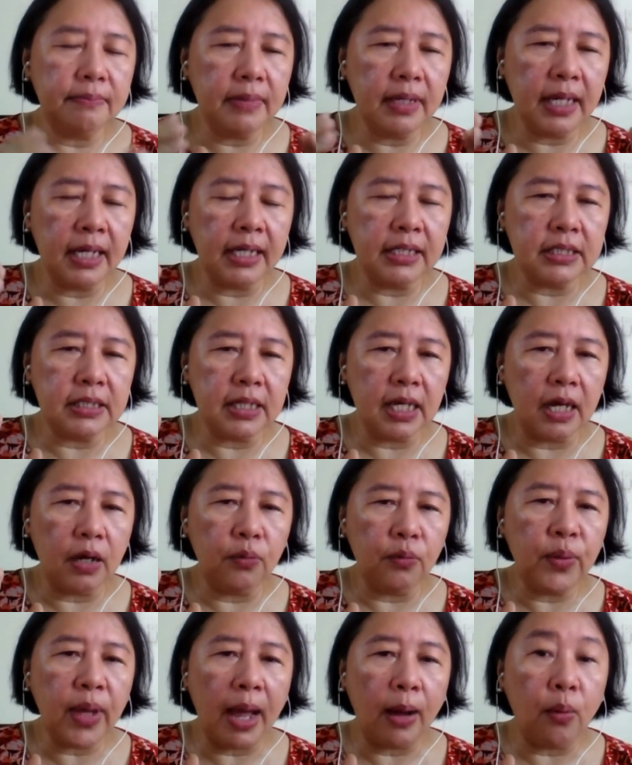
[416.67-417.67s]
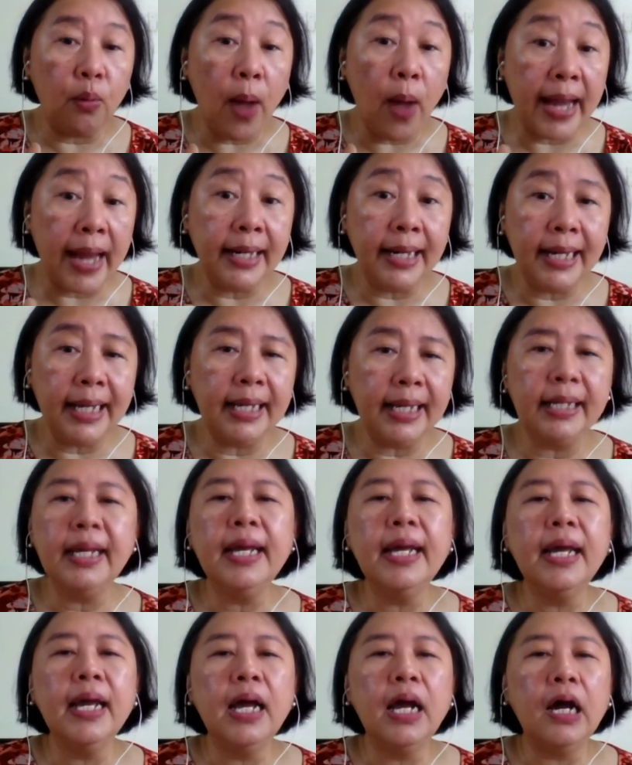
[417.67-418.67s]
we are handling.
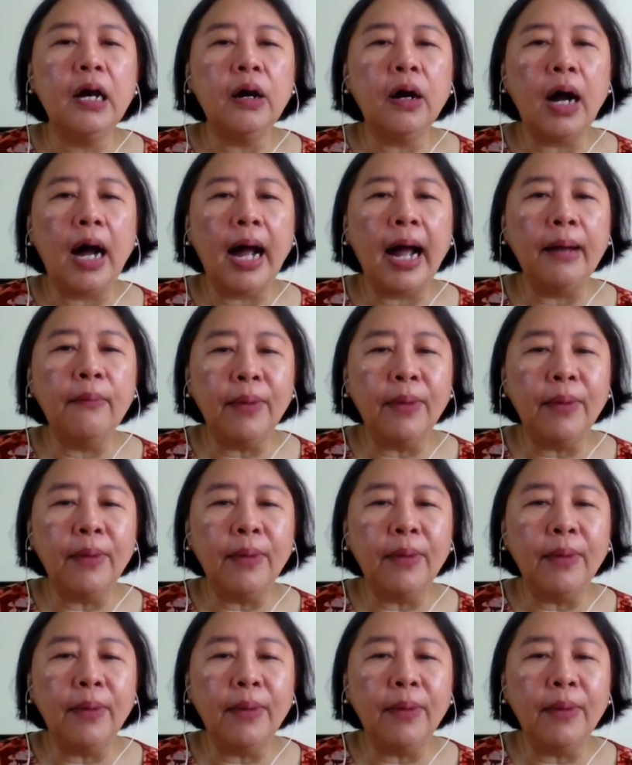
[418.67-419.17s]
I